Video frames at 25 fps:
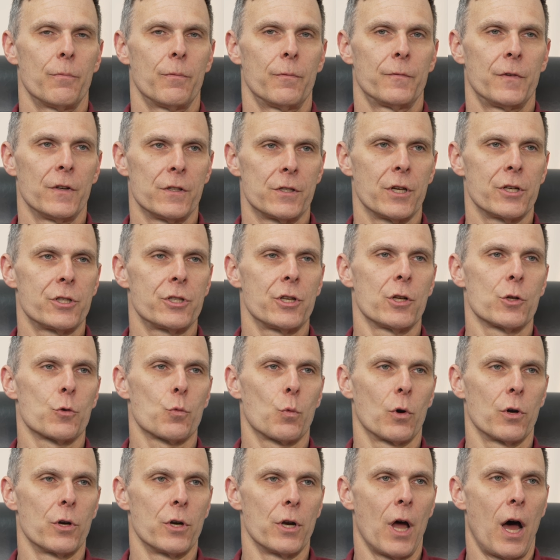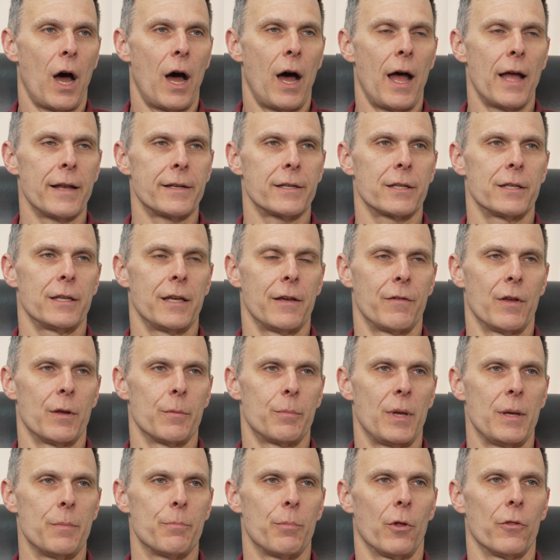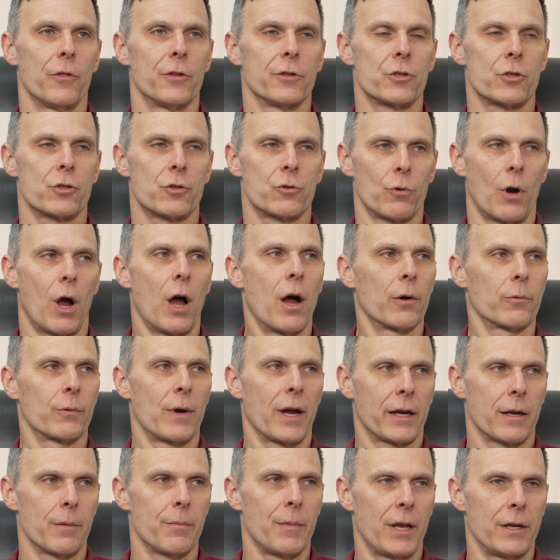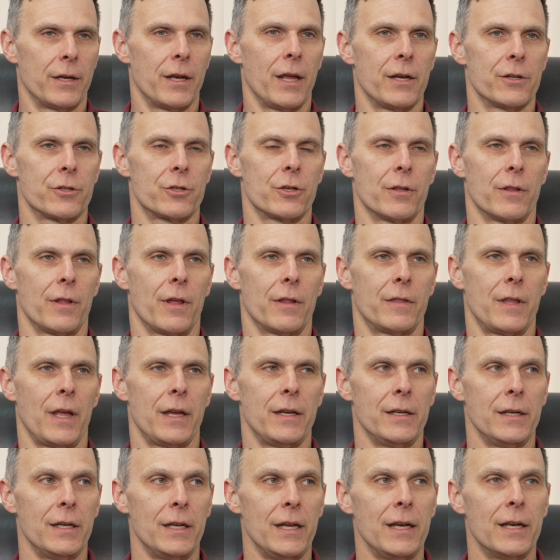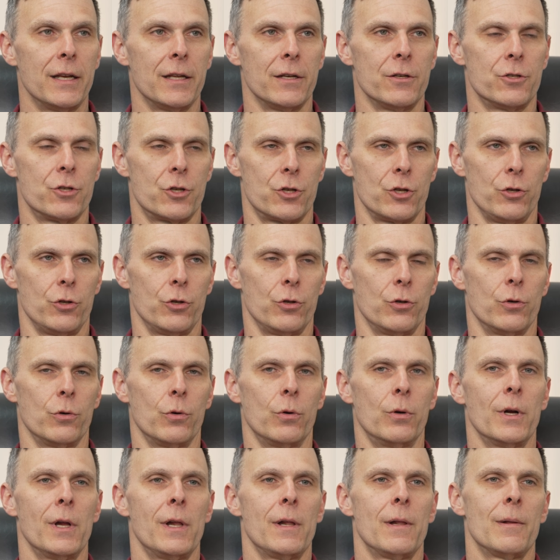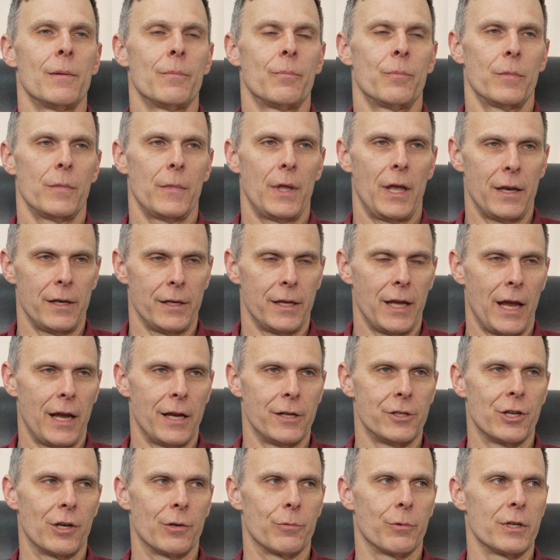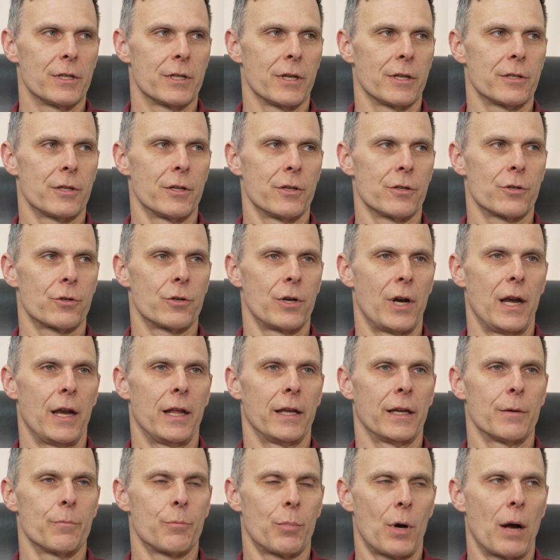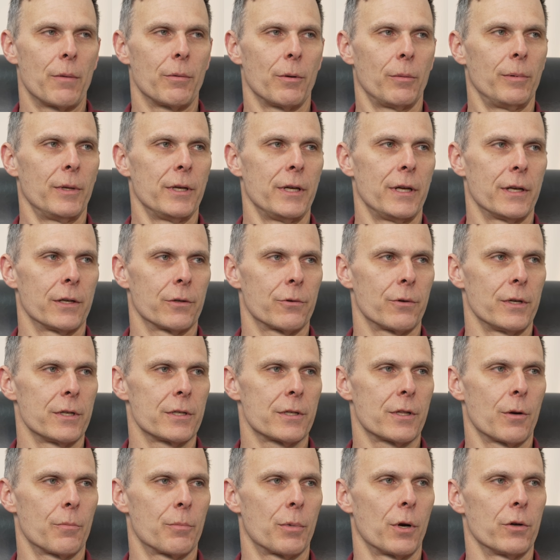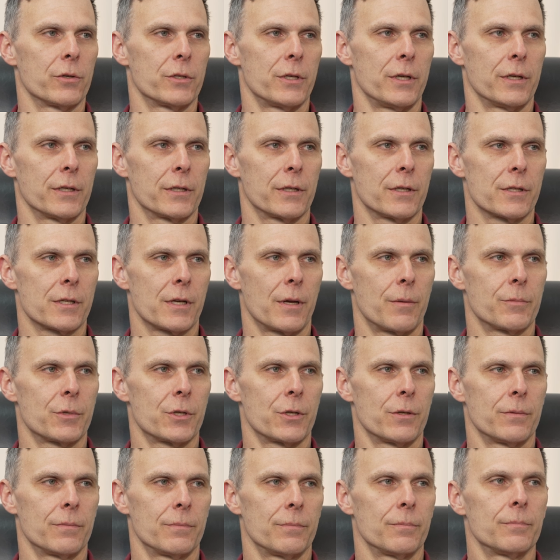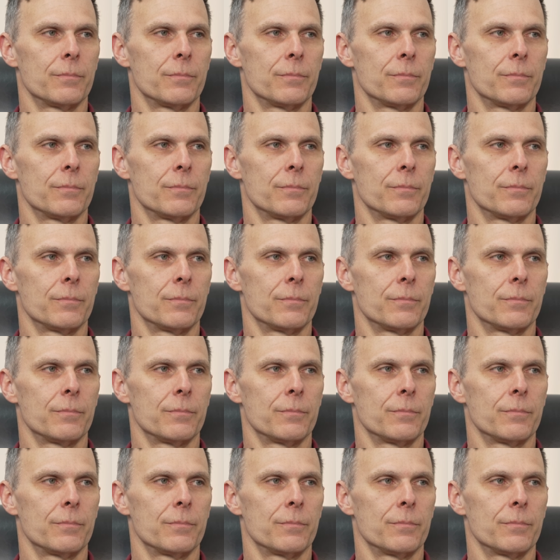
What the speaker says: physicians were not giving people the strong recommendation that they needed to engage in resistance training and probably increase their protein consumption.